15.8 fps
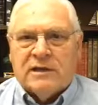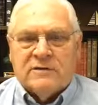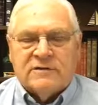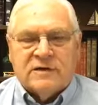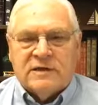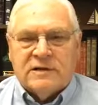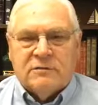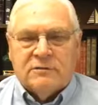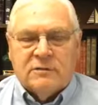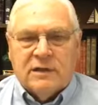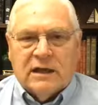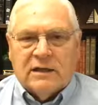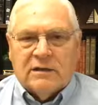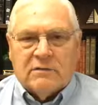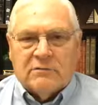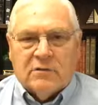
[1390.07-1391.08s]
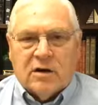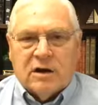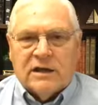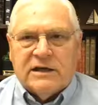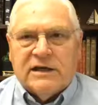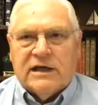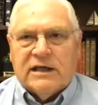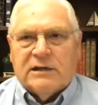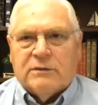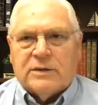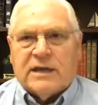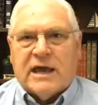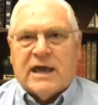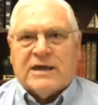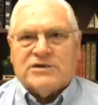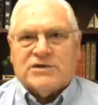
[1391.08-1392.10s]
You see, they're hardly dealing with
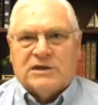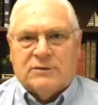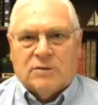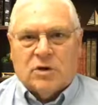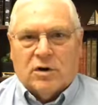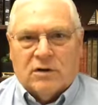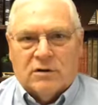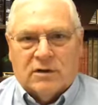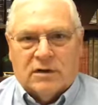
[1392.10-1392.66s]
cash anymore.